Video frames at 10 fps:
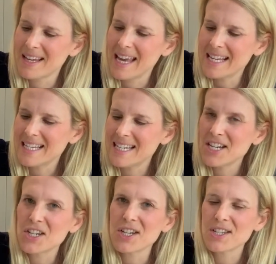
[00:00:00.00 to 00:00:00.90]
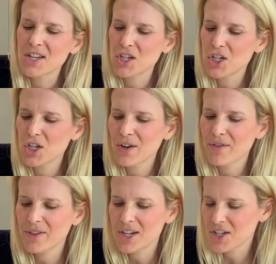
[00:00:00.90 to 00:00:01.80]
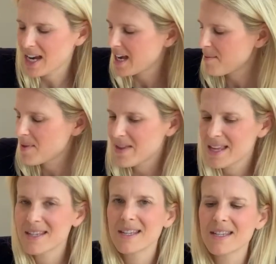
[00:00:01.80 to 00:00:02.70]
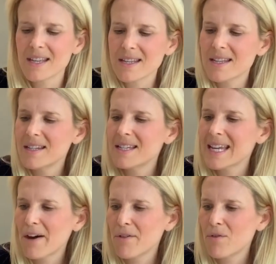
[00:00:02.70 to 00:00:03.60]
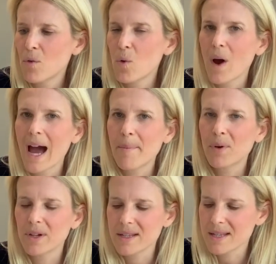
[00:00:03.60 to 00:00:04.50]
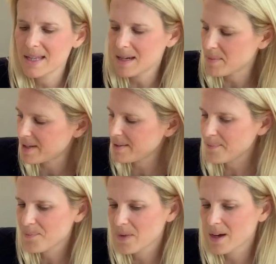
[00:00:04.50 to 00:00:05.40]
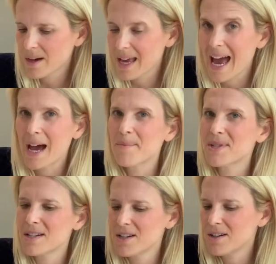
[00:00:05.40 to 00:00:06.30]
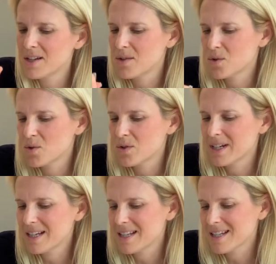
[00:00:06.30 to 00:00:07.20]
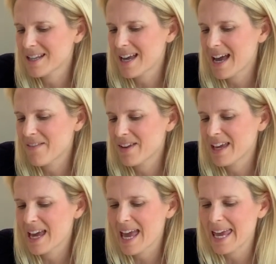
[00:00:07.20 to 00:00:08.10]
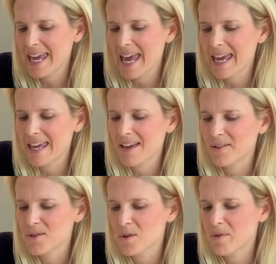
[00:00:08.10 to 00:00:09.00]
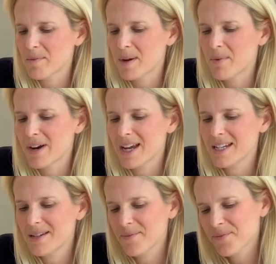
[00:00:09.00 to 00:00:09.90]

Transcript: a delicious sugar-free jam. This is St. Dalfour apple and cinnamon. I absolutely adore it. It's like having a cake on top of my bread.